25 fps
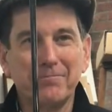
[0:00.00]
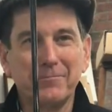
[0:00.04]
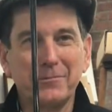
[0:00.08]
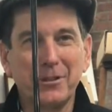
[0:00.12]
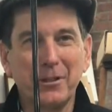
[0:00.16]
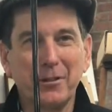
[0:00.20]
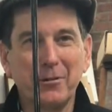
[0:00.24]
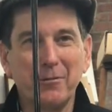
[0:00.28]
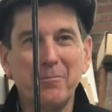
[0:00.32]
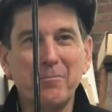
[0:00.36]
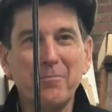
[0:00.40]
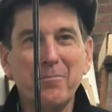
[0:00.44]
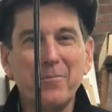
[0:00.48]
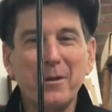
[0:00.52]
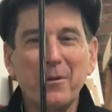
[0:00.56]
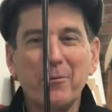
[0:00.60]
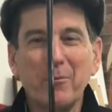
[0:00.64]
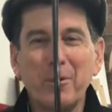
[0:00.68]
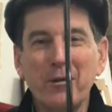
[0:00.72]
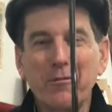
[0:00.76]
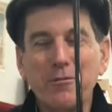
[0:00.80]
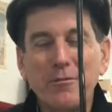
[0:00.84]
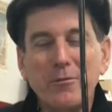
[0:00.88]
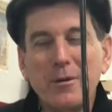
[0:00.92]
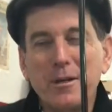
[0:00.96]
So
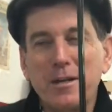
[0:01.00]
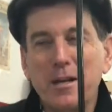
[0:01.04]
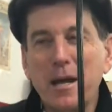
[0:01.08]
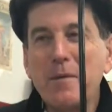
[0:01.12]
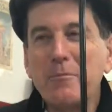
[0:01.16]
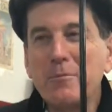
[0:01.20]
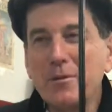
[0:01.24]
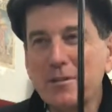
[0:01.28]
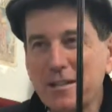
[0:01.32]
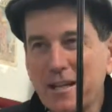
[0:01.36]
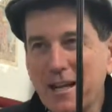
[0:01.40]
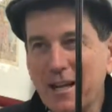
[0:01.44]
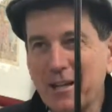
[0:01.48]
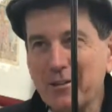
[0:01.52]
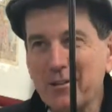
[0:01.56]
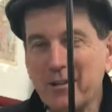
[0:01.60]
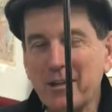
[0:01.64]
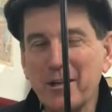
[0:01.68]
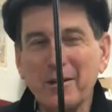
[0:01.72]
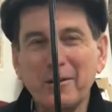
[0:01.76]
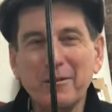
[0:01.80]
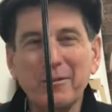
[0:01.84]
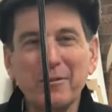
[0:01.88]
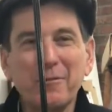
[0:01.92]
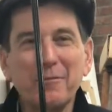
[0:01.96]
we named it the ass
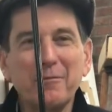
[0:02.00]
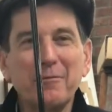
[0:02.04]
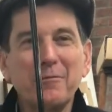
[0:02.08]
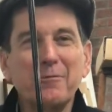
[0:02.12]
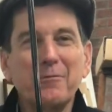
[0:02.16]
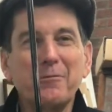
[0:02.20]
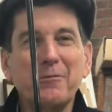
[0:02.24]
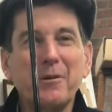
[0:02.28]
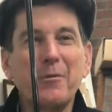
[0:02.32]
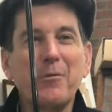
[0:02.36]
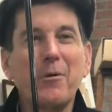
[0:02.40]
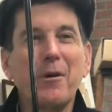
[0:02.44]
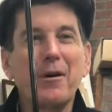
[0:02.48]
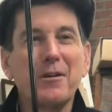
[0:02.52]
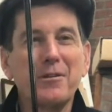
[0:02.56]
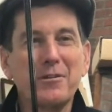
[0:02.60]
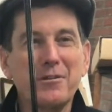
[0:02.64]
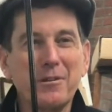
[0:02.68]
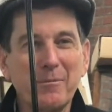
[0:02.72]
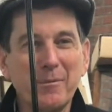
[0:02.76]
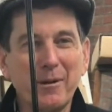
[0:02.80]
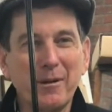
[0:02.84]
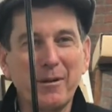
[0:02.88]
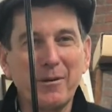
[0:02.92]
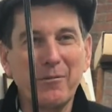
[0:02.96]
kicker. We wanted
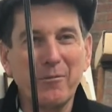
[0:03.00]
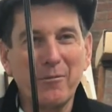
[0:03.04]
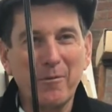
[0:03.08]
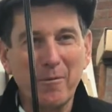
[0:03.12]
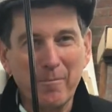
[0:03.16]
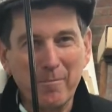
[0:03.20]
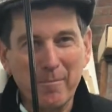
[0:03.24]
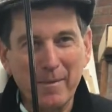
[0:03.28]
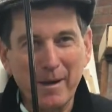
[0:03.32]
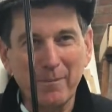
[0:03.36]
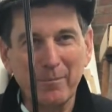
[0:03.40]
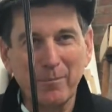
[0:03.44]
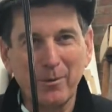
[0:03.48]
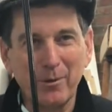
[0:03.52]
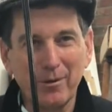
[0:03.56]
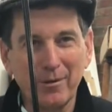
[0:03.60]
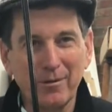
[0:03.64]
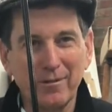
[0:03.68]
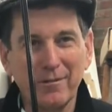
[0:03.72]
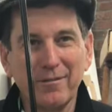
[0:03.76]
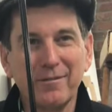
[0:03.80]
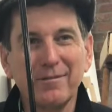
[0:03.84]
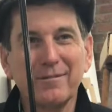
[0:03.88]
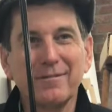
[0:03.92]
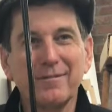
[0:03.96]
somebody to
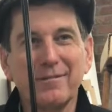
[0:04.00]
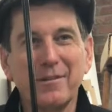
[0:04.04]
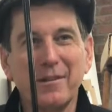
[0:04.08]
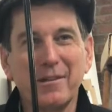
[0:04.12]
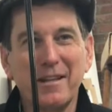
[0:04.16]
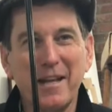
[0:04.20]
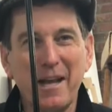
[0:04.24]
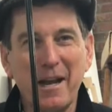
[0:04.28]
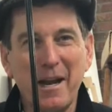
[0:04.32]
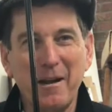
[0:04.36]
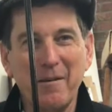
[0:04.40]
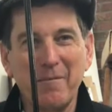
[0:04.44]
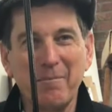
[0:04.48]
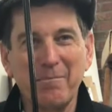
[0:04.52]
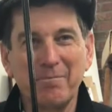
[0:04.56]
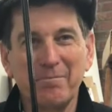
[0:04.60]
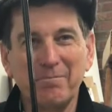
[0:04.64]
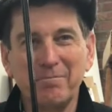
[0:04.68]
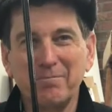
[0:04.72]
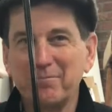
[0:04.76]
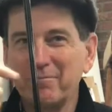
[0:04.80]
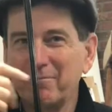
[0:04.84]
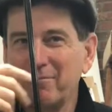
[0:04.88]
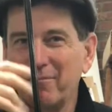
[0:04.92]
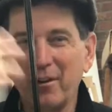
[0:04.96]
remember the name
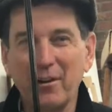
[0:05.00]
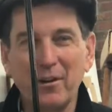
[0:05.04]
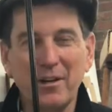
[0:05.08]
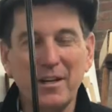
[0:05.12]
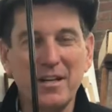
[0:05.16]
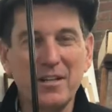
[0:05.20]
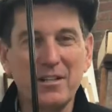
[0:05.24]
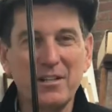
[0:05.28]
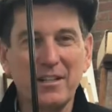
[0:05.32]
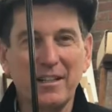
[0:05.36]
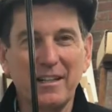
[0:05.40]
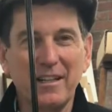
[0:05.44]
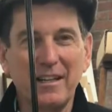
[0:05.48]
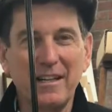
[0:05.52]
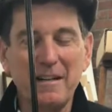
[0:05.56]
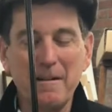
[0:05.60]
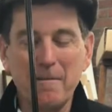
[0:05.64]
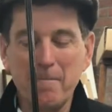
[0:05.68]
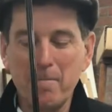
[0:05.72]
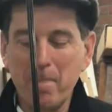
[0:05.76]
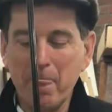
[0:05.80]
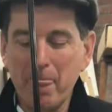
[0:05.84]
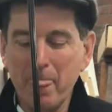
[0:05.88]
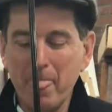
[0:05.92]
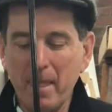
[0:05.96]
very easily.
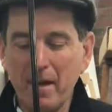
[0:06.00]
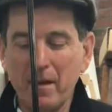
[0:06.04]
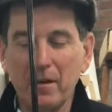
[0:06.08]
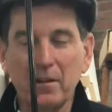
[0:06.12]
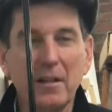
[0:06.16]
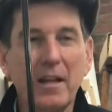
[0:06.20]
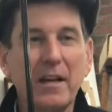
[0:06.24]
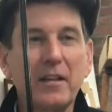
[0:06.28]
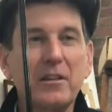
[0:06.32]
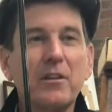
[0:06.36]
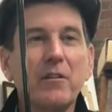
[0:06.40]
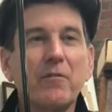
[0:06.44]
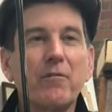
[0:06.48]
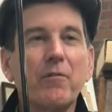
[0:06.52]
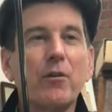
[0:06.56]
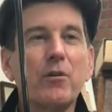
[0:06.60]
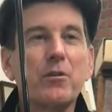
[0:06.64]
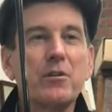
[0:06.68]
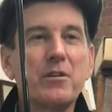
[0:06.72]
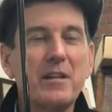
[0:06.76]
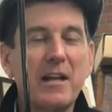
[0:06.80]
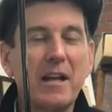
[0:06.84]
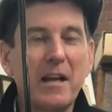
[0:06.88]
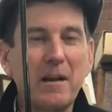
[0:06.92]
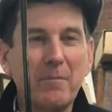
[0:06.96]
Like the
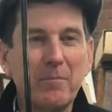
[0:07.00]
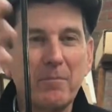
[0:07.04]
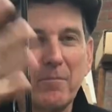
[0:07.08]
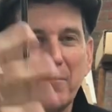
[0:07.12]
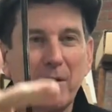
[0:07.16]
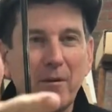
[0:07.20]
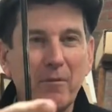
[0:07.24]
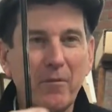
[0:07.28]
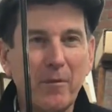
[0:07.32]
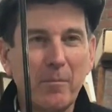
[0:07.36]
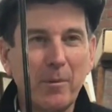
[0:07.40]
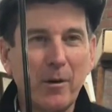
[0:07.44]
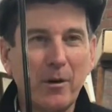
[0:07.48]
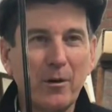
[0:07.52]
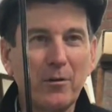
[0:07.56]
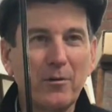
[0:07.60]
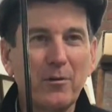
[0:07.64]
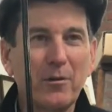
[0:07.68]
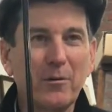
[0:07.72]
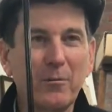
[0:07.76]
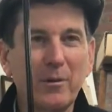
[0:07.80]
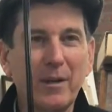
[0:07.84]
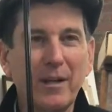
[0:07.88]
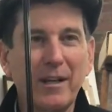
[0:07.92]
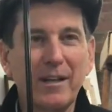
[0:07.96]
first name of the putter
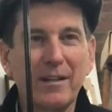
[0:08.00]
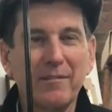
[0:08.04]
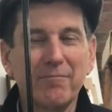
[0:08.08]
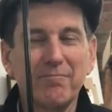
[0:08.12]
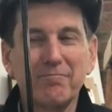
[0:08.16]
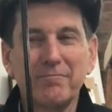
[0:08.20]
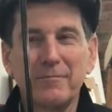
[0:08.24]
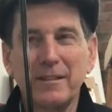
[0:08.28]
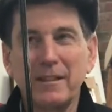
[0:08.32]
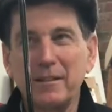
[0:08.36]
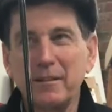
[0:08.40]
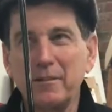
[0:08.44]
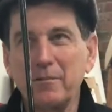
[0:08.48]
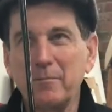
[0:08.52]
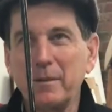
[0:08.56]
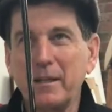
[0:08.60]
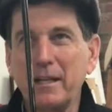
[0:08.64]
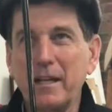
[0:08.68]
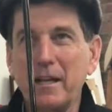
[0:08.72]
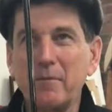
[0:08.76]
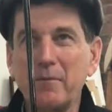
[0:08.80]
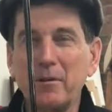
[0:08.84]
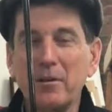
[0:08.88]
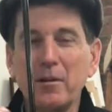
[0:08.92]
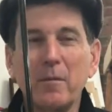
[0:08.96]
that we hit
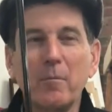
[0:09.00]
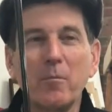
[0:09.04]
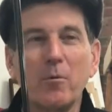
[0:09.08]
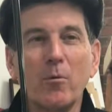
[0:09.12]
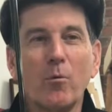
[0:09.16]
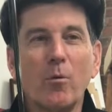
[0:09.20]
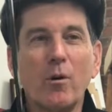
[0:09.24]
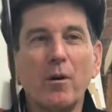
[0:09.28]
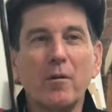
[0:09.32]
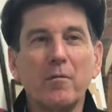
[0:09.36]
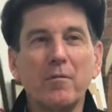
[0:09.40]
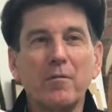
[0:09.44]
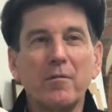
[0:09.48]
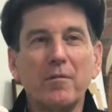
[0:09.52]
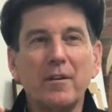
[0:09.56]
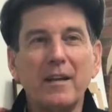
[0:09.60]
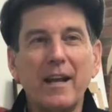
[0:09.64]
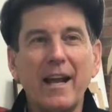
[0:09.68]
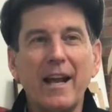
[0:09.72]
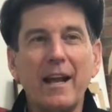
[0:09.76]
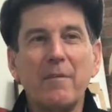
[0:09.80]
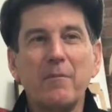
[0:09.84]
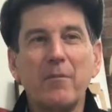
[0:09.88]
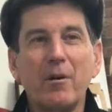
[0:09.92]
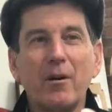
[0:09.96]
became the #1
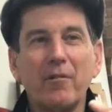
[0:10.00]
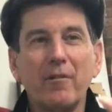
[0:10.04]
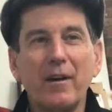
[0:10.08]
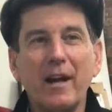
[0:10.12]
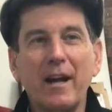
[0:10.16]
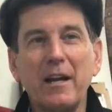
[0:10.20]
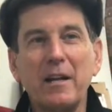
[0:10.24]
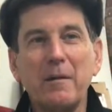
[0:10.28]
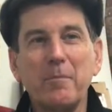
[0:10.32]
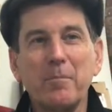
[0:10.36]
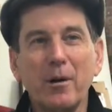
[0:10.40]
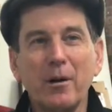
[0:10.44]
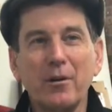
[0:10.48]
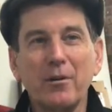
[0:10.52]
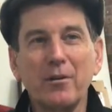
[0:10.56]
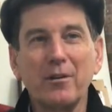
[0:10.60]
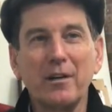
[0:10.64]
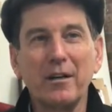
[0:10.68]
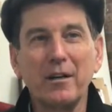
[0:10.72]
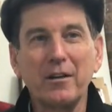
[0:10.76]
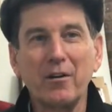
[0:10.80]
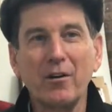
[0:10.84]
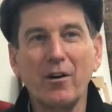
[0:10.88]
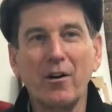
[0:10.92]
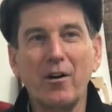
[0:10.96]
name of any putter
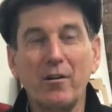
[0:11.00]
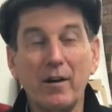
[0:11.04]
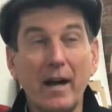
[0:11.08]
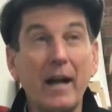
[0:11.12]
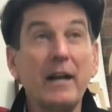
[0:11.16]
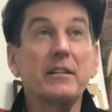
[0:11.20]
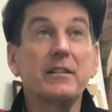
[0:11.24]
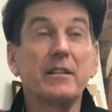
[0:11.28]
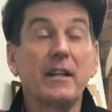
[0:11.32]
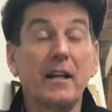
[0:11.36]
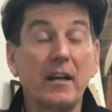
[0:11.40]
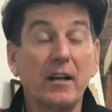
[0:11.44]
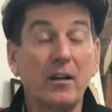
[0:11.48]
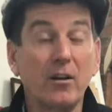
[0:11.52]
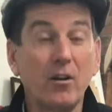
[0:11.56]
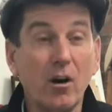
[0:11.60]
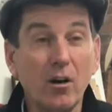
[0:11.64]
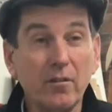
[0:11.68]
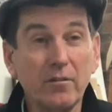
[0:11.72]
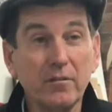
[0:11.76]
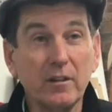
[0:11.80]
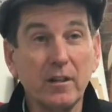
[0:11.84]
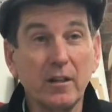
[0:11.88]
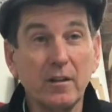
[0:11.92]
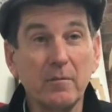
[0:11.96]
in golf, actually at a
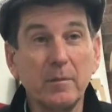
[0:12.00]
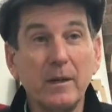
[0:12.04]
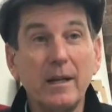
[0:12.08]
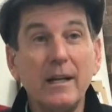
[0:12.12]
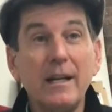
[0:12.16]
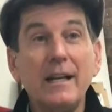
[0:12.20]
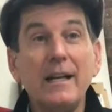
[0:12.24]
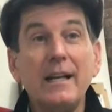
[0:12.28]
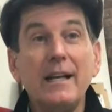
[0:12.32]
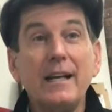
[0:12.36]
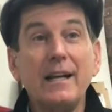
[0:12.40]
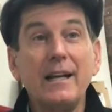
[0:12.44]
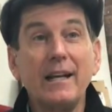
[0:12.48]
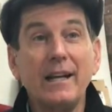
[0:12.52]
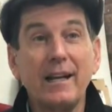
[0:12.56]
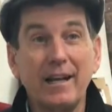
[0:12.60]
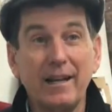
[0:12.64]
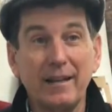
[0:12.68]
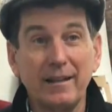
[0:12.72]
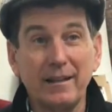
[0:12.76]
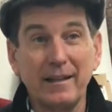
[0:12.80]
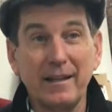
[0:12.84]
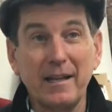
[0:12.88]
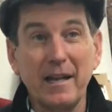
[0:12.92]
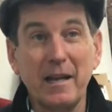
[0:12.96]
golf club
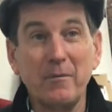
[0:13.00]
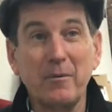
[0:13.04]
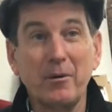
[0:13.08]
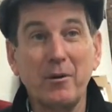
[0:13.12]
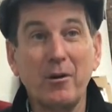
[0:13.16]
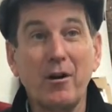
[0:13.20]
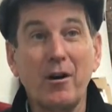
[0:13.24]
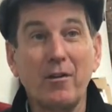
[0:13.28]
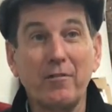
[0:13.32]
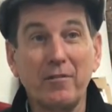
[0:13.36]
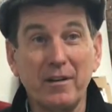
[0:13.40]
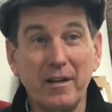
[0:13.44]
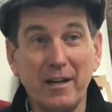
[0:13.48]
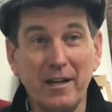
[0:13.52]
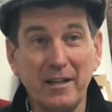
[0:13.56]
in the game of golf in